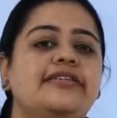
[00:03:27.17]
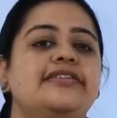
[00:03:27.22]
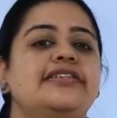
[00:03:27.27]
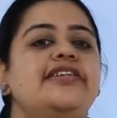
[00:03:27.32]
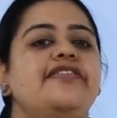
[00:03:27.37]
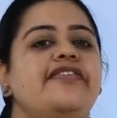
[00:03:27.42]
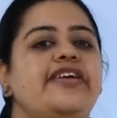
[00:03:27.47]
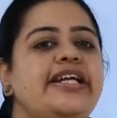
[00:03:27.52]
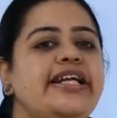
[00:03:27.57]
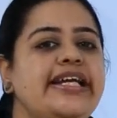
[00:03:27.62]
This
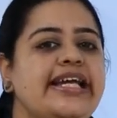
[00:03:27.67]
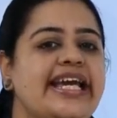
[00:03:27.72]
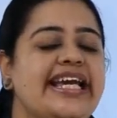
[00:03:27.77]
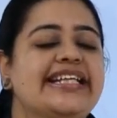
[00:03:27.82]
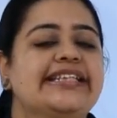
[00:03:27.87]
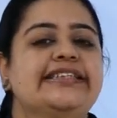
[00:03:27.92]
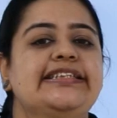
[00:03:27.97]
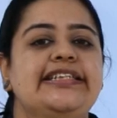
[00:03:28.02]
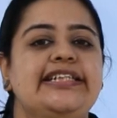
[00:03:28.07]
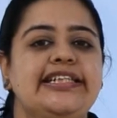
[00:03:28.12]
is a very
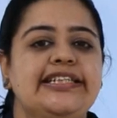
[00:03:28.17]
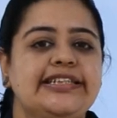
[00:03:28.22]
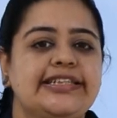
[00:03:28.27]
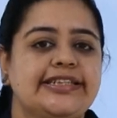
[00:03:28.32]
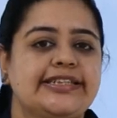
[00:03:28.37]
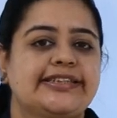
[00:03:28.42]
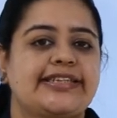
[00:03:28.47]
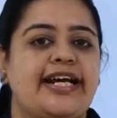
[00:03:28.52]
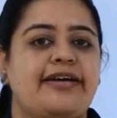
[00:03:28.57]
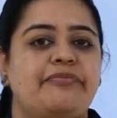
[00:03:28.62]
excellent
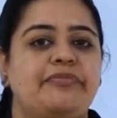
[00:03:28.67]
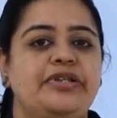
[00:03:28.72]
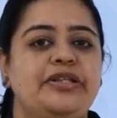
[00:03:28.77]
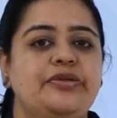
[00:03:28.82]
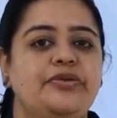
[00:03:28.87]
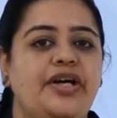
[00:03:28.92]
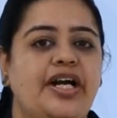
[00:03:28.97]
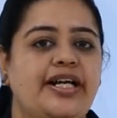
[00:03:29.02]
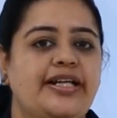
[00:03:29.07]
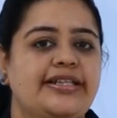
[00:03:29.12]

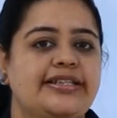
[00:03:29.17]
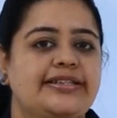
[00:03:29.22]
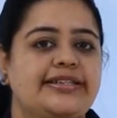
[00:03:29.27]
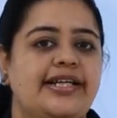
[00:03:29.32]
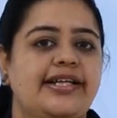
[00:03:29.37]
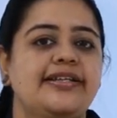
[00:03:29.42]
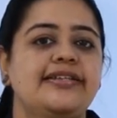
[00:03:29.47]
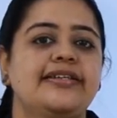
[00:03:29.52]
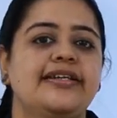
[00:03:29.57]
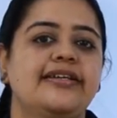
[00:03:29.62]
example to
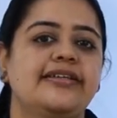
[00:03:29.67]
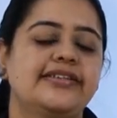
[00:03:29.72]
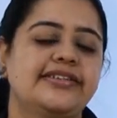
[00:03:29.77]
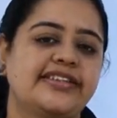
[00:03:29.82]
understand.